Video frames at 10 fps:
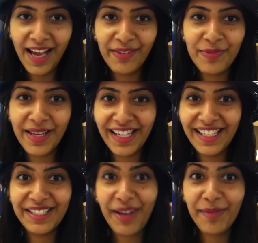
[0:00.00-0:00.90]
Hi
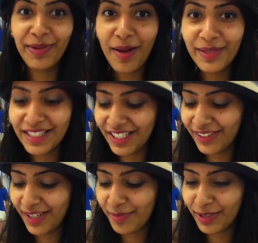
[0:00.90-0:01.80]
everybody, so I promised
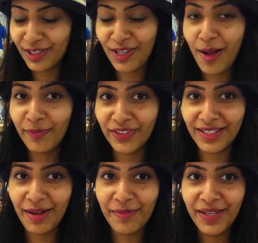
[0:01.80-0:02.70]
you that I'm going to shop for
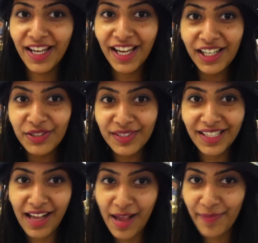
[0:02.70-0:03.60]
some
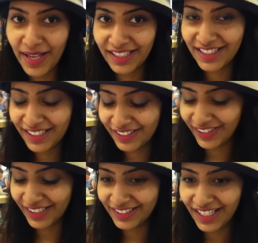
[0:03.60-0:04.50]
interesting iPod
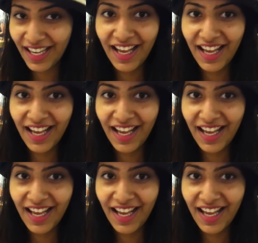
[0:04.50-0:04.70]
accessories.